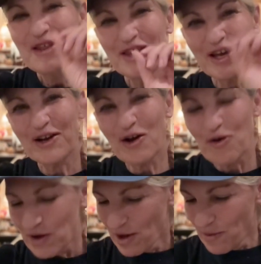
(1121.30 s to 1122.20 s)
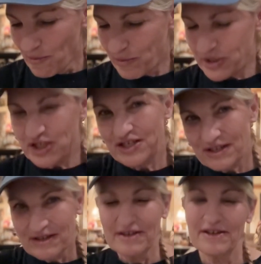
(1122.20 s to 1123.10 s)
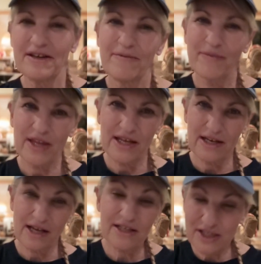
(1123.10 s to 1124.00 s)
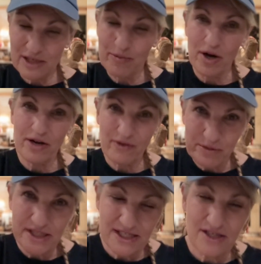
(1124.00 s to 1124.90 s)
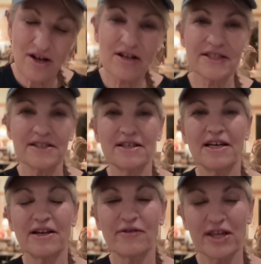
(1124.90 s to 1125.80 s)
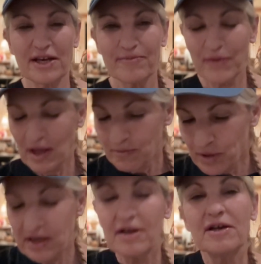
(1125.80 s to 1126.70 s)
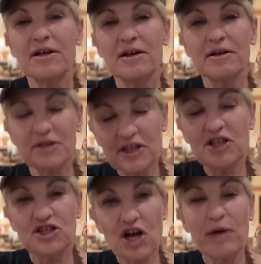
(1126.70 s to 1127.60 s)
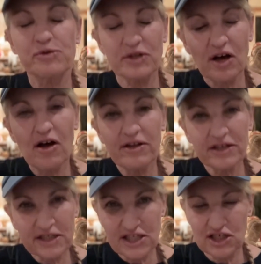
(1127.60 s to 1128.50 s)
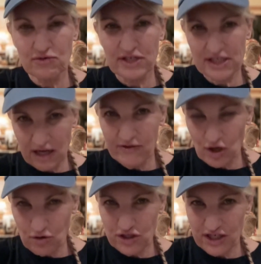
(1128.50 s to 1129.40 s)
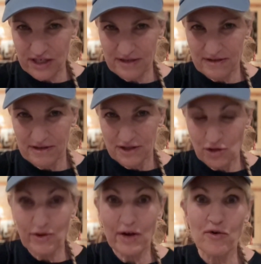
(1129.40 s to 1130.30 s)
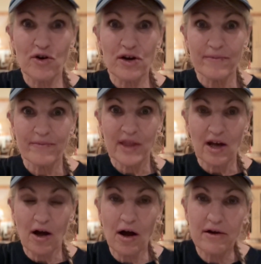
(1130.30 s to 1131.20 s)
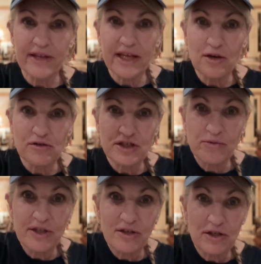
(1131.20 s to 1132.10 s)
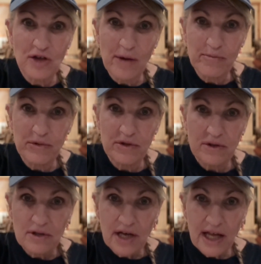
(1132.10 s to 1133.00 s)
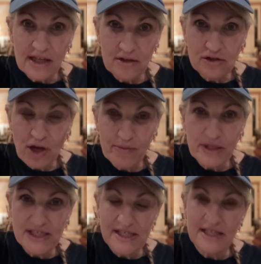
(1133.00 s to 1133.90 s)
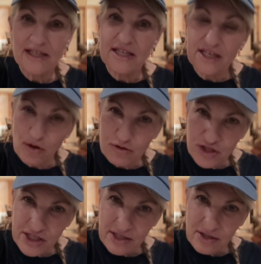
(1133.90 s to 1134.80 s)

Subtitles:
they go, psh, at least a part of them, because the salt and everything, but the drops with all the constituents of the ocean. So therefore, are they the ocean when they're the drop? A little drop? Is it the ocean?